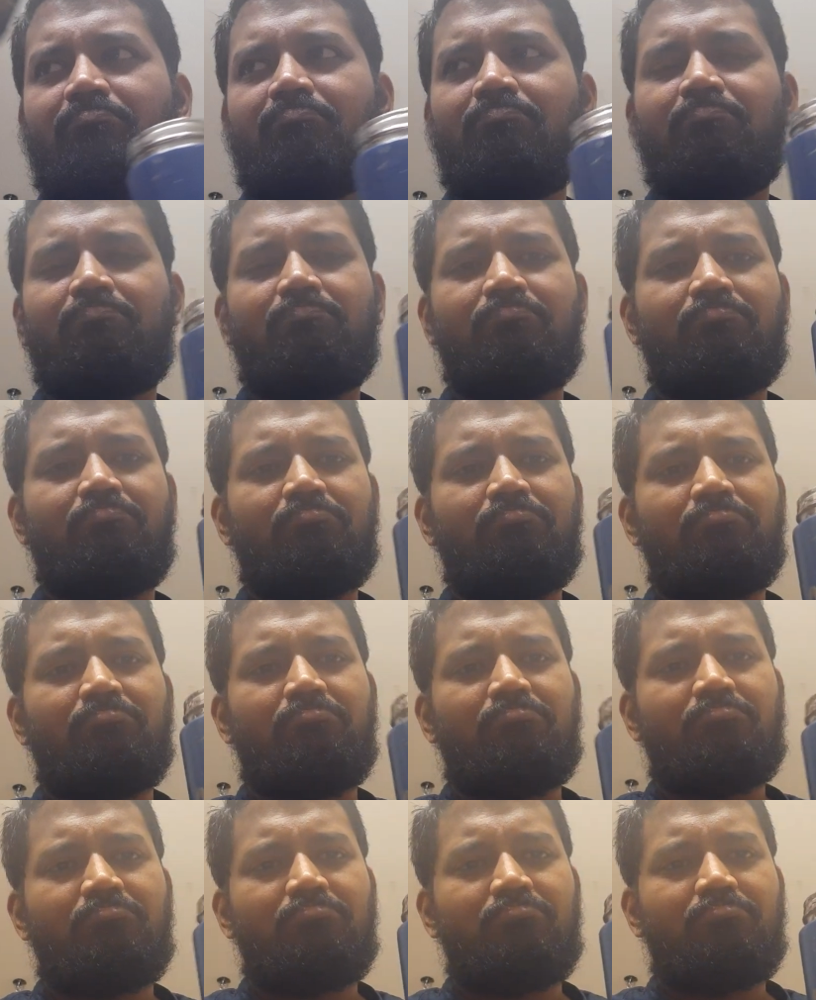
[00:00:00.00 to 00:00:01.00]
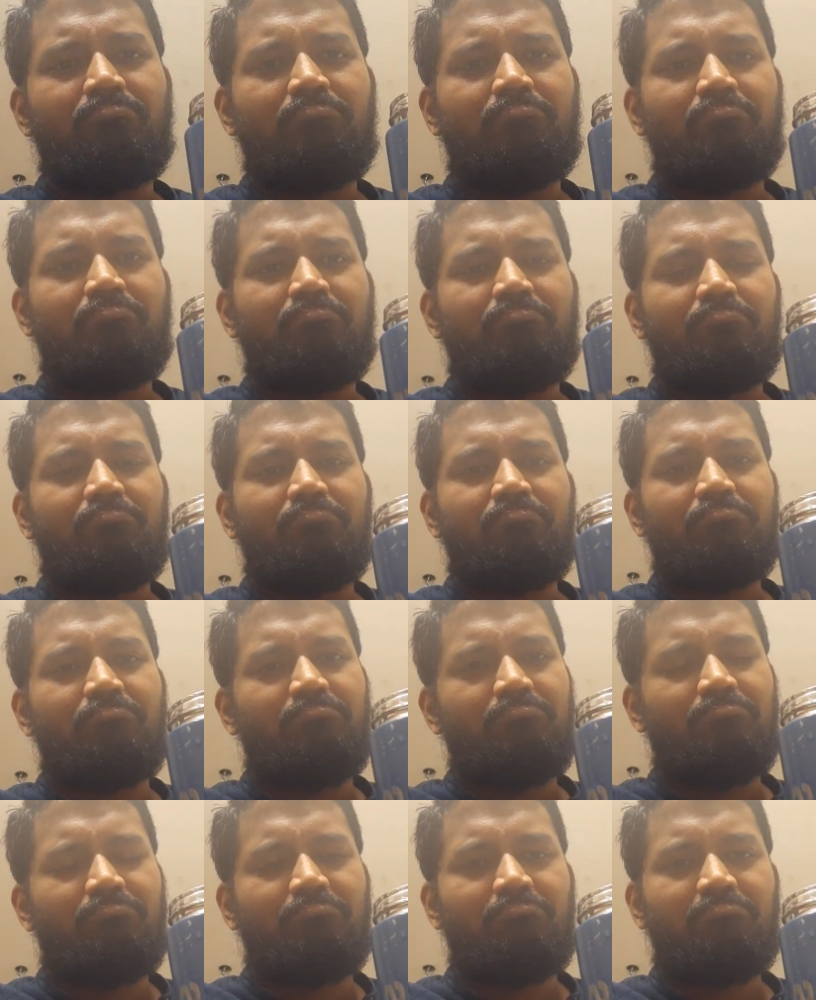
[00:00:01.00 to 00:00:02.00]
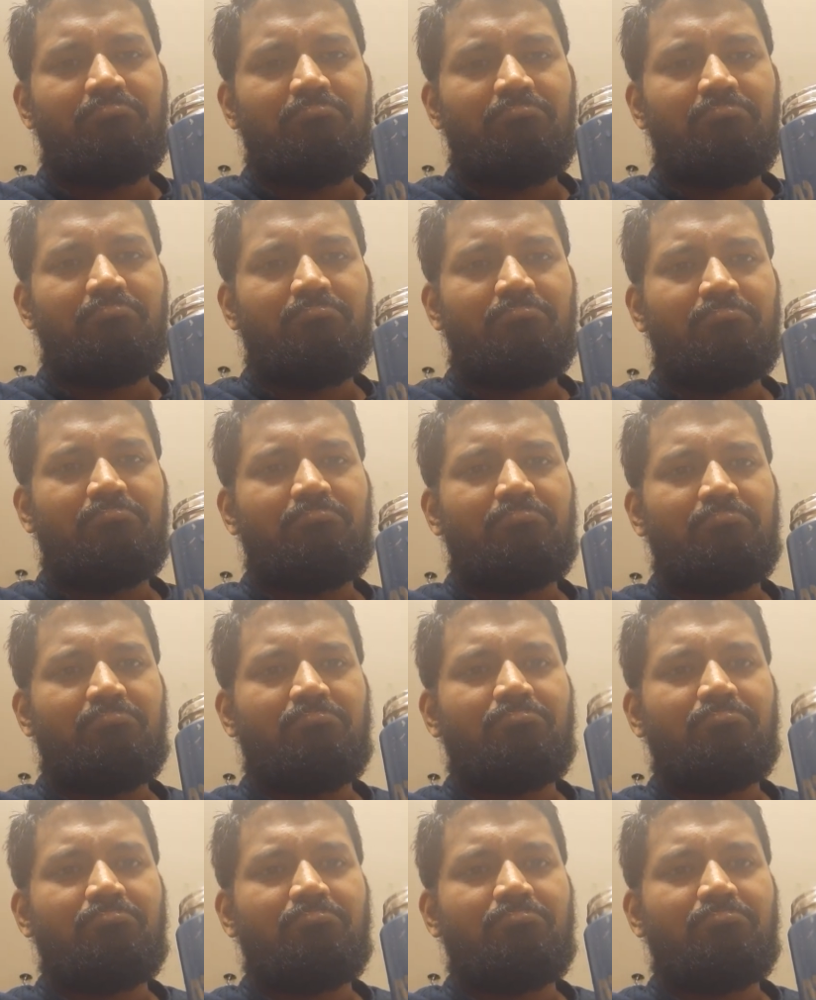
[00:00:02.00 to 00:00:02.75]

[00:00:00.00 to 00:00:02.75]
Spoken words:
(silence)